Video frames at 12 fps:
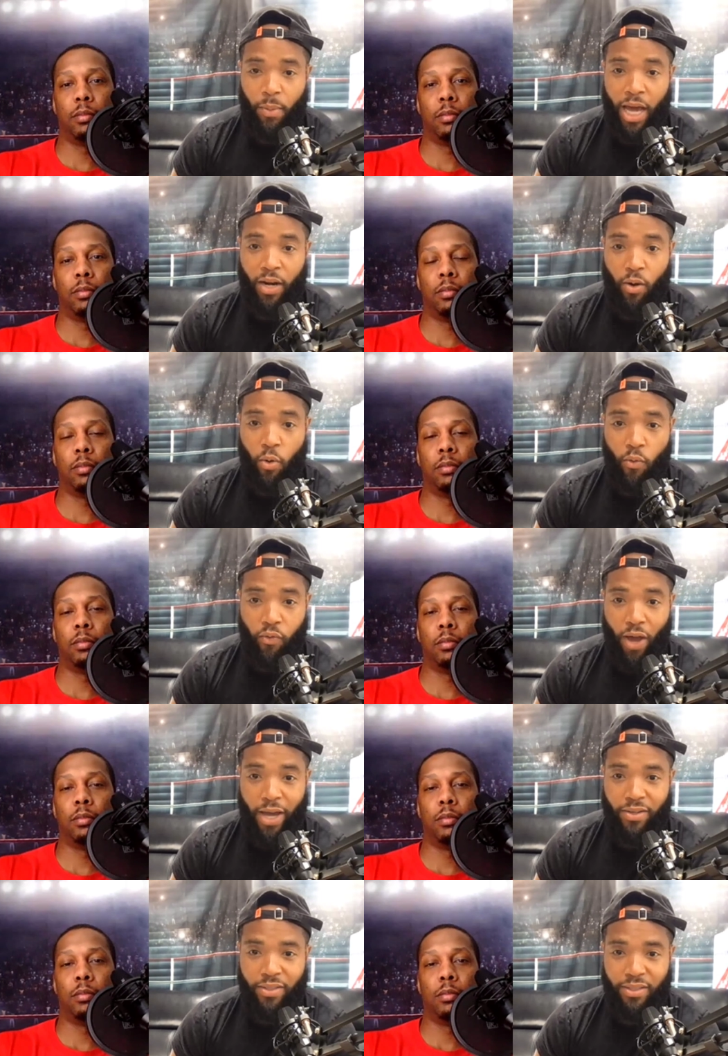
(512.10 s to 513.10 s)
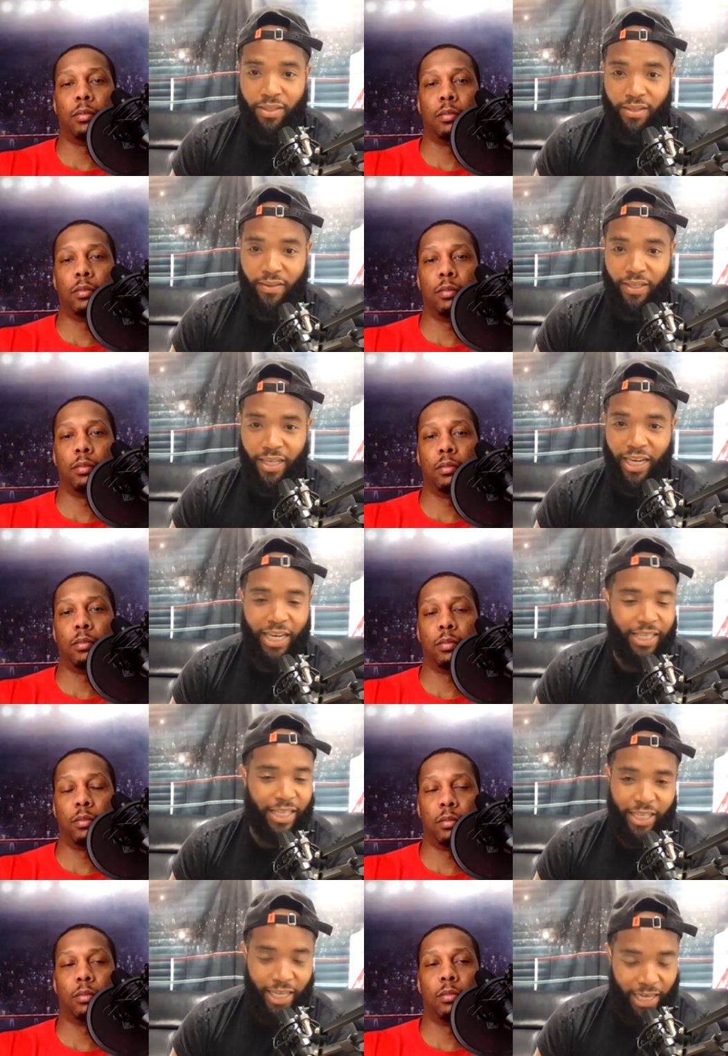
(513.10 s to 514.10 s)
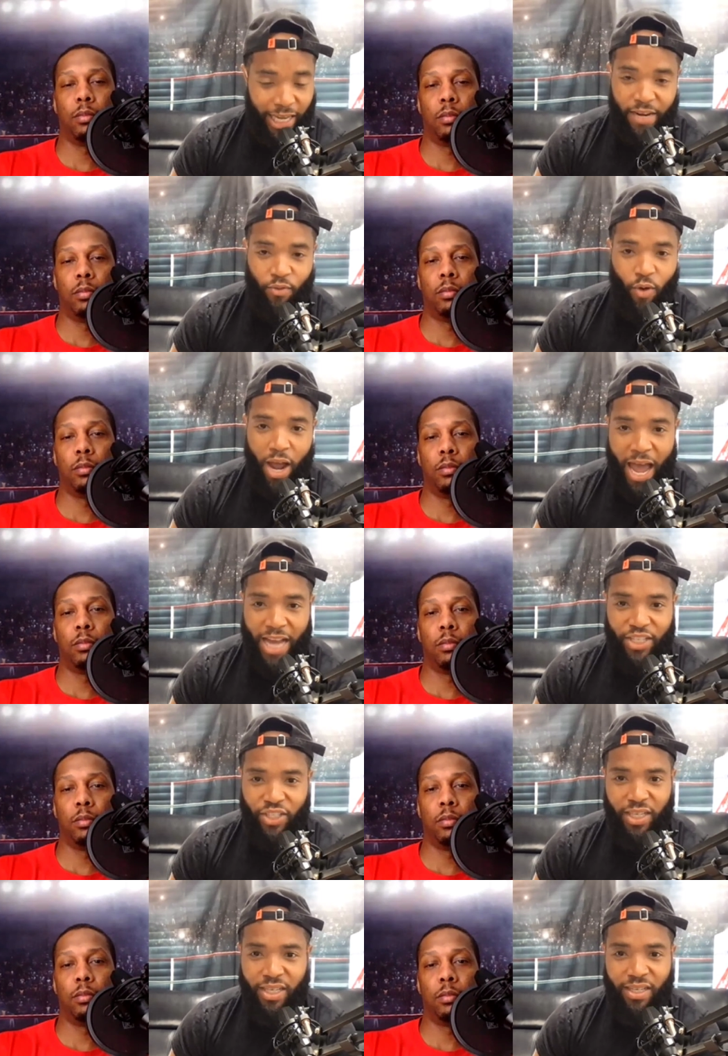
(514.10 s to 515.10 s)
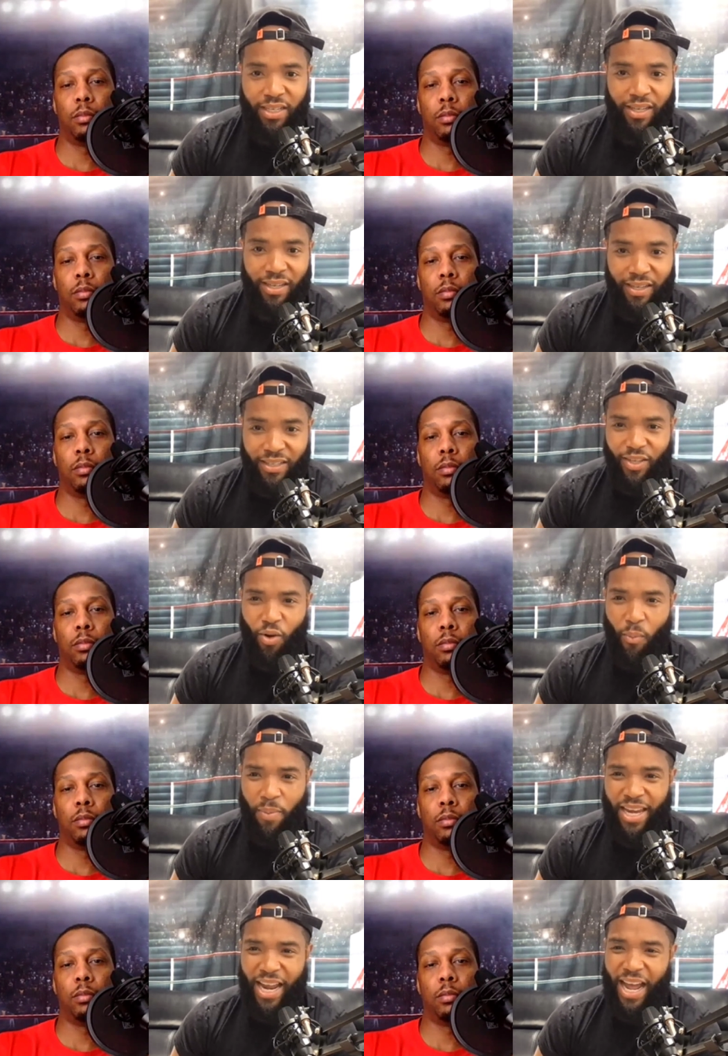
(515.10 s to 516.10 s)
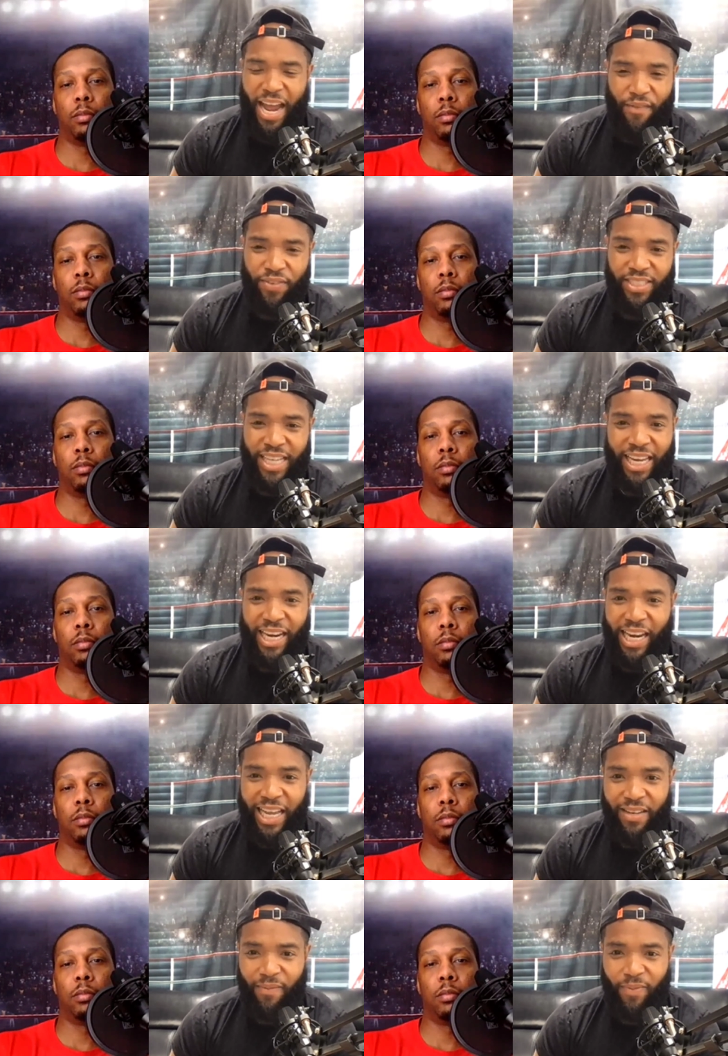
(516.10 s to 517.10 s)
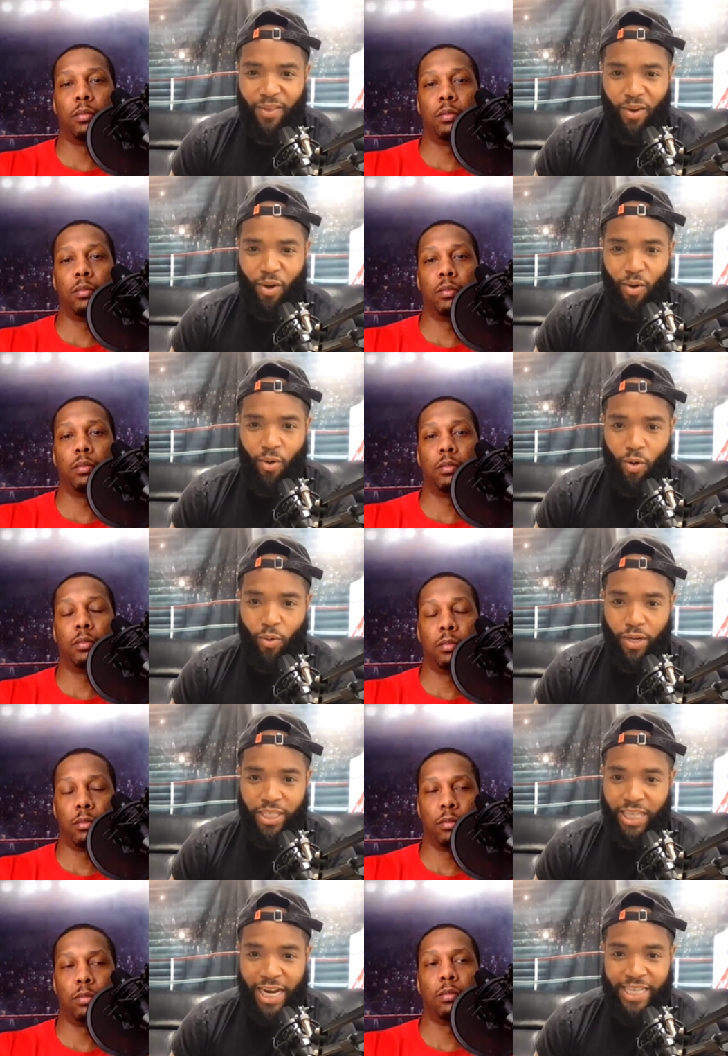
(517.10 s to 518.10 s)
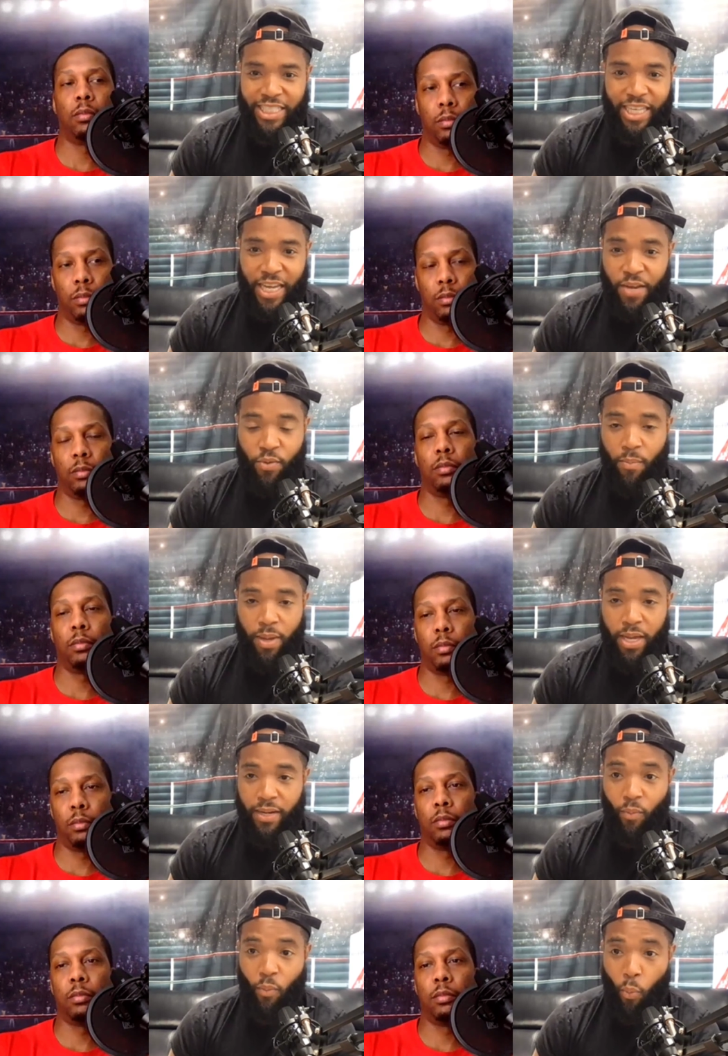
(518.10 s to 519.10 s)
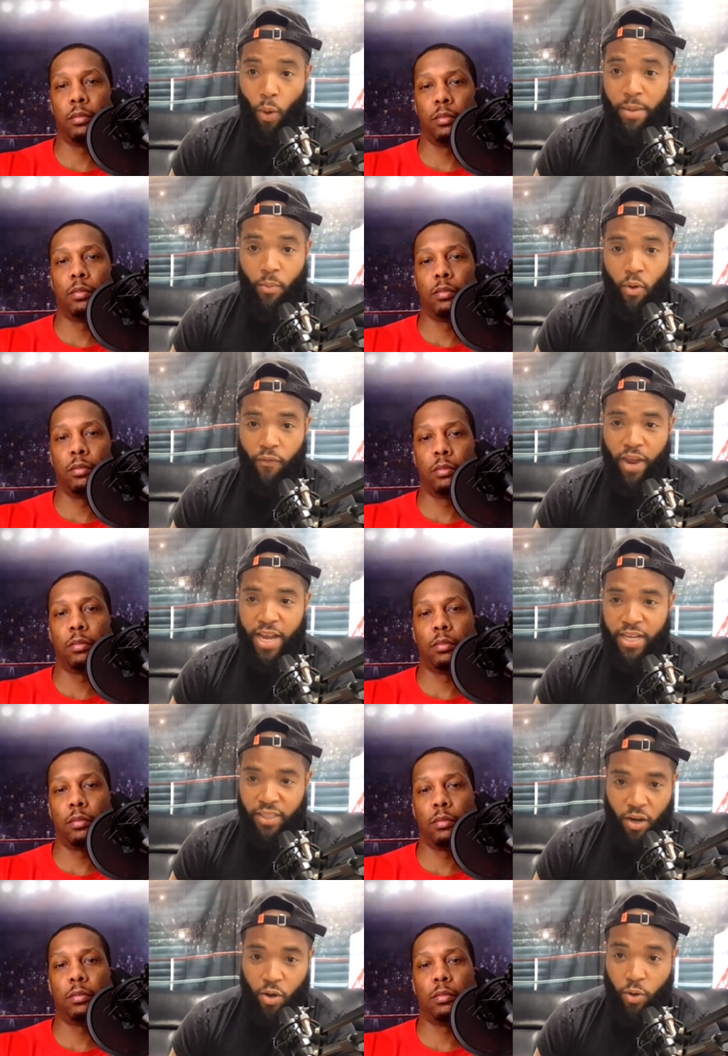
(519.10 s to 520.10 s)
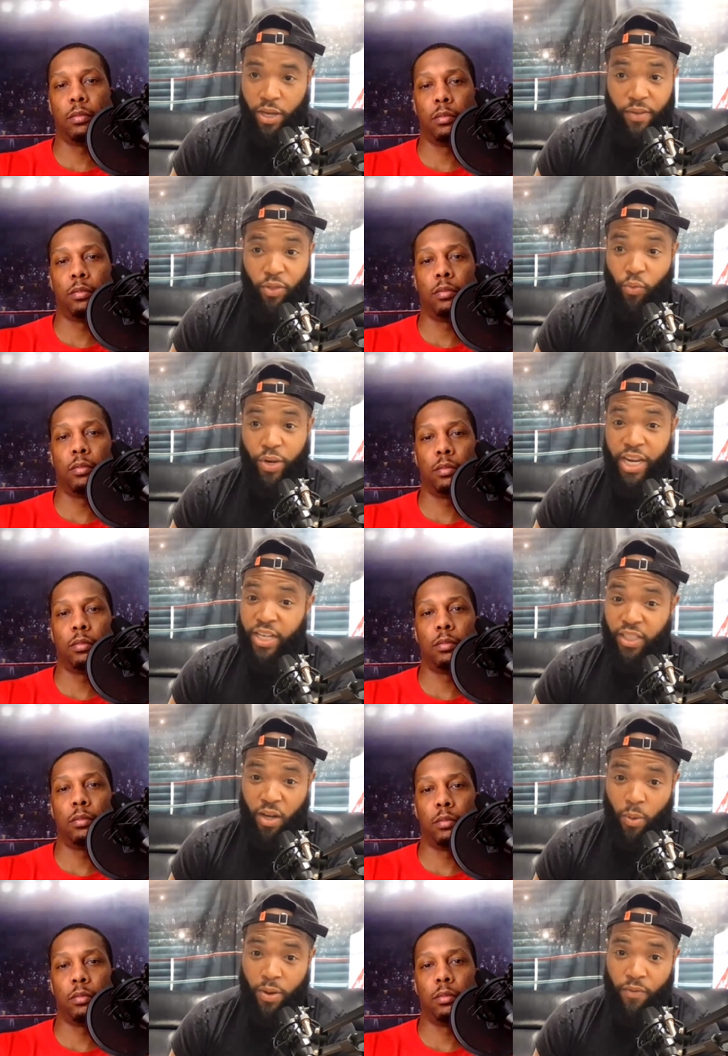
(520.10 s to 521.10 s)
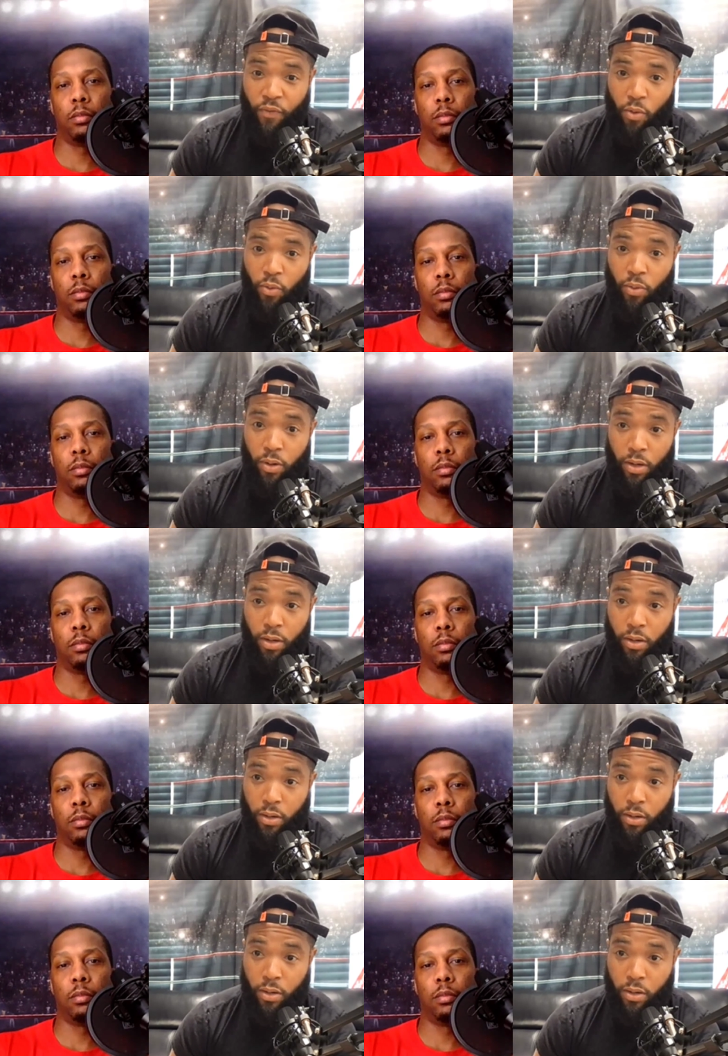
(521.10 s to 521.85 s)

Speaker 1: from a lot of old fighters. The, the delayed reaction, you know, being a half a second late on, on exchanges that he would have been way more fast on even three years ago when he fought